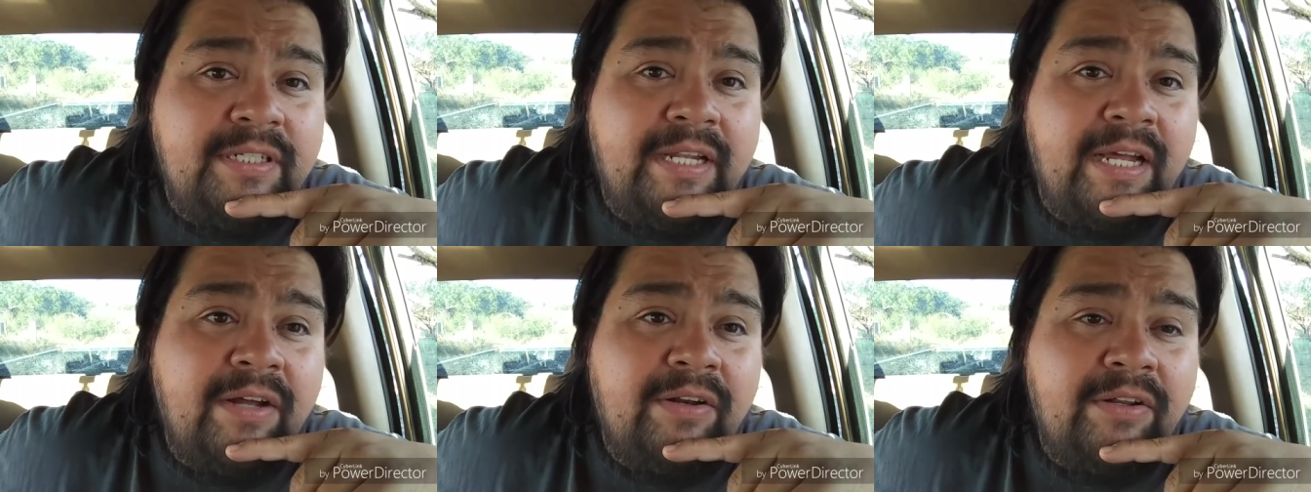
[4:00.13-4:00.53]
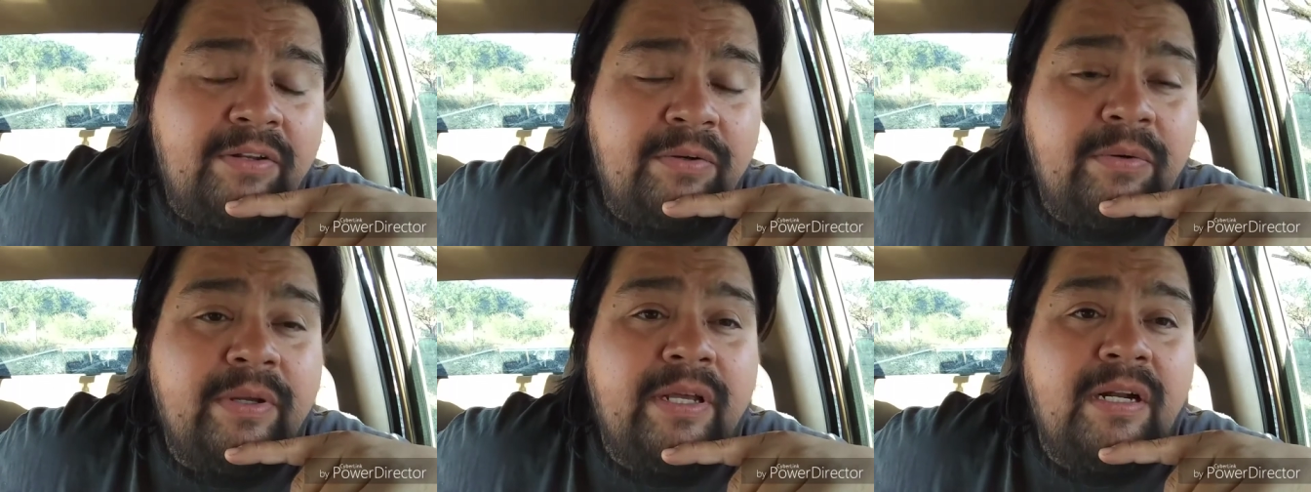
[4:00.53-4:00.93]
down and you
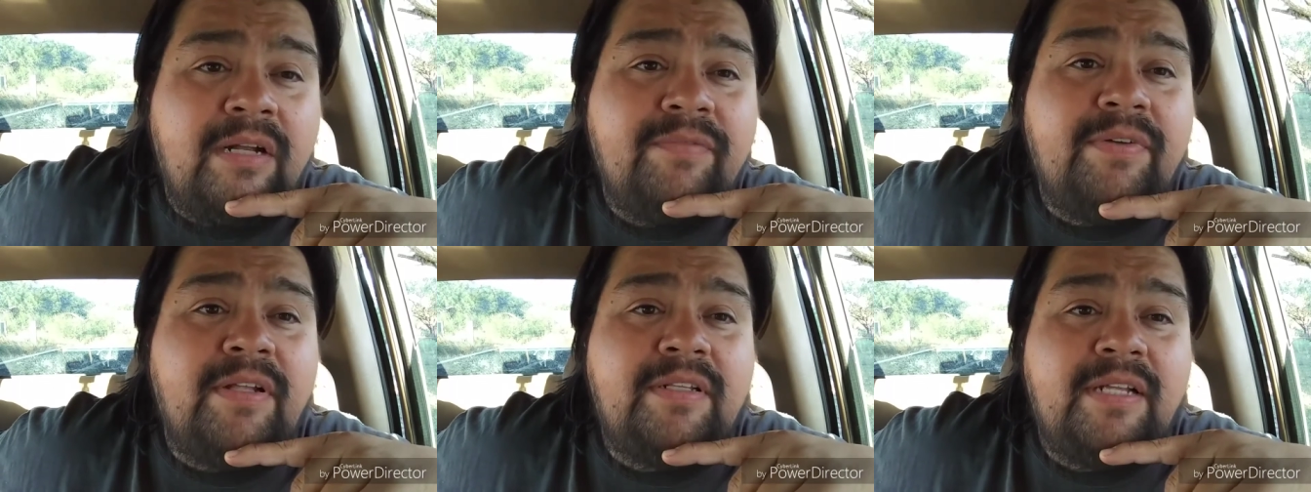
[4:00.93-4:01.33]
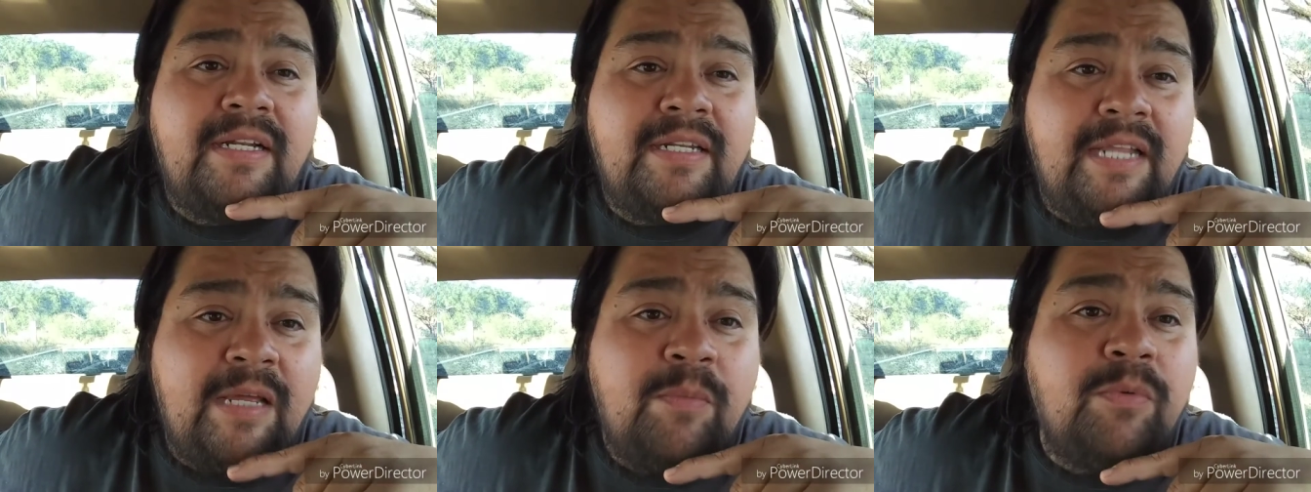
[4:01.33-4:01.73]
don't get off off that
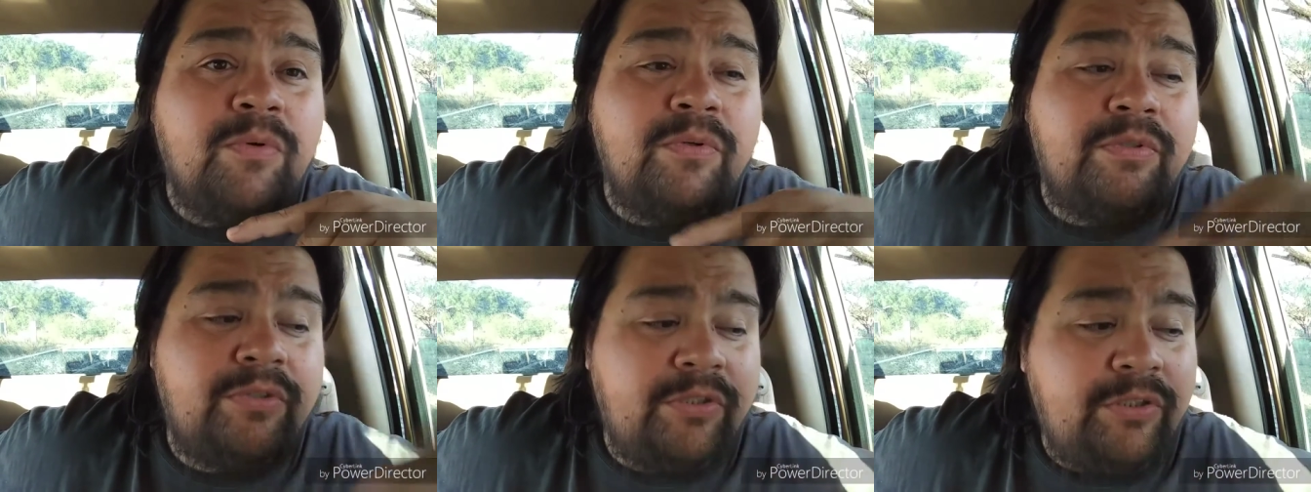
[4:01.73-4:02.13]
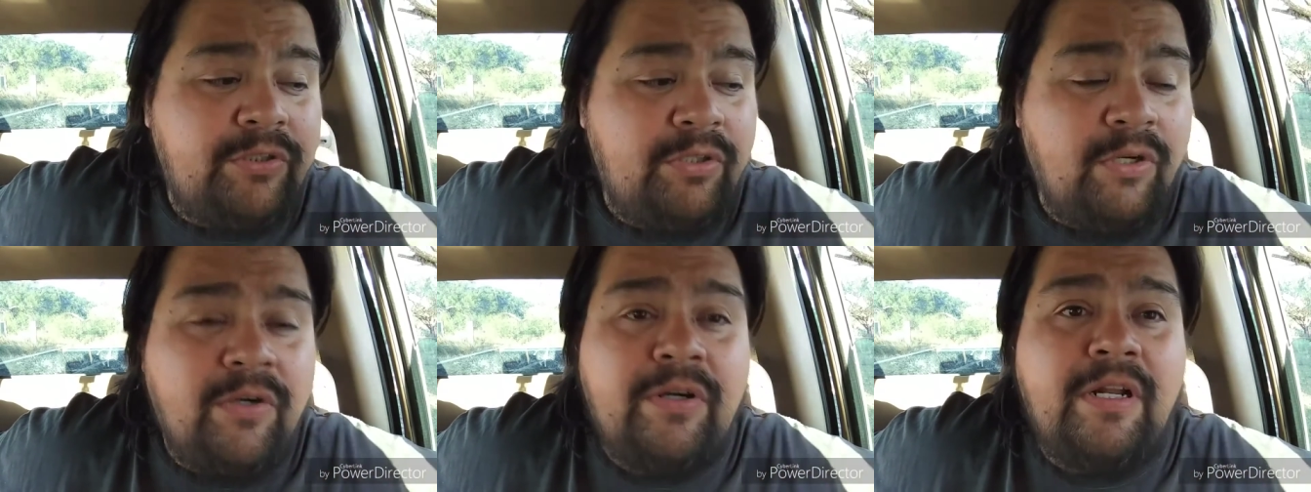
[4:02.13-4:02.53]
table until you
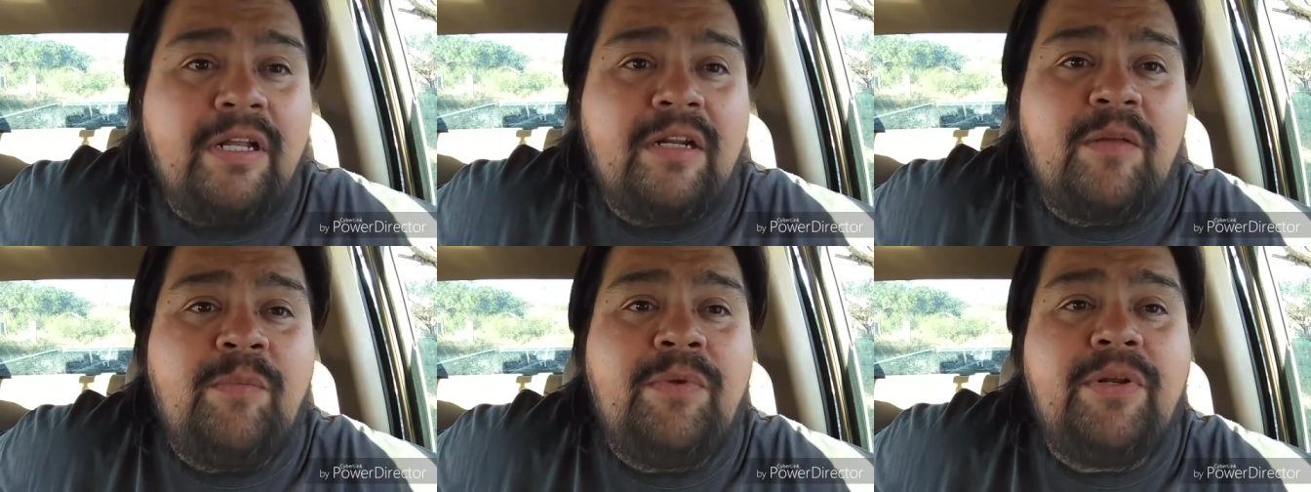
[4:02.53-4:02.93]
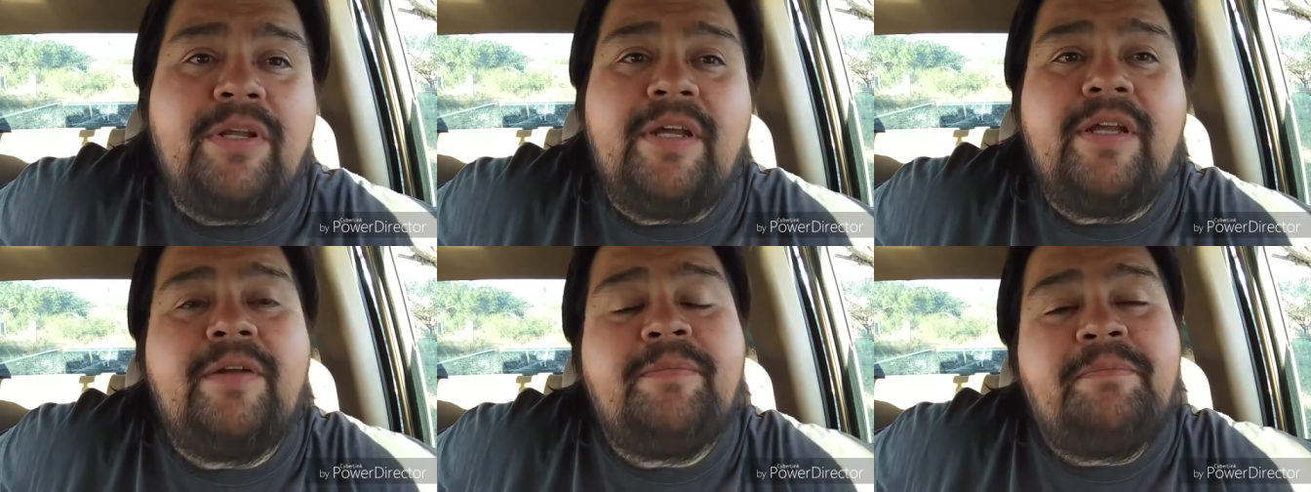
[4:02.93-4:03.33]
learn how to
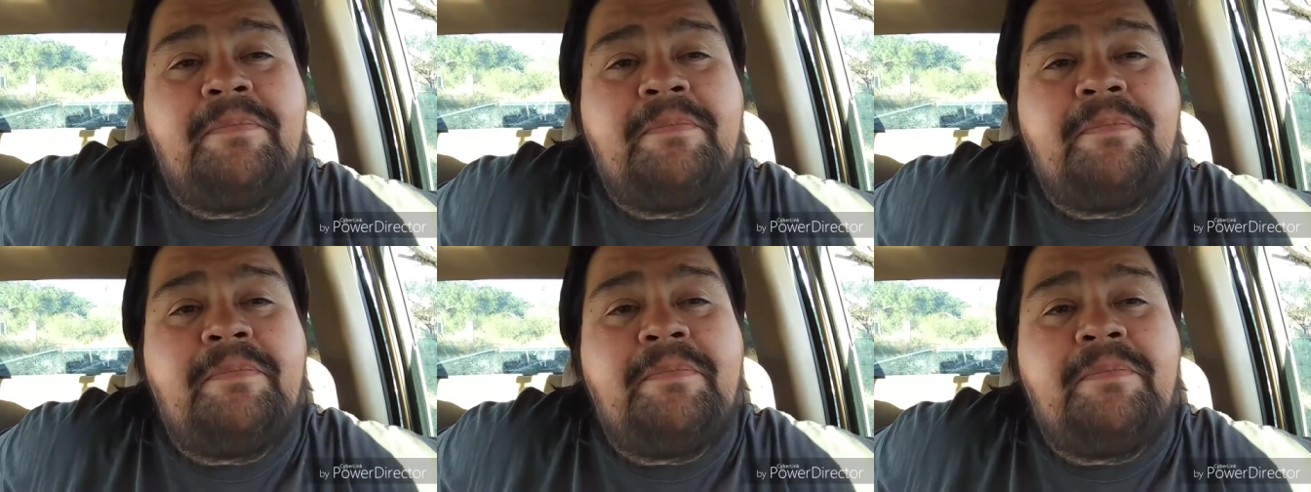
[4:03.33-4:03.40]
communicate.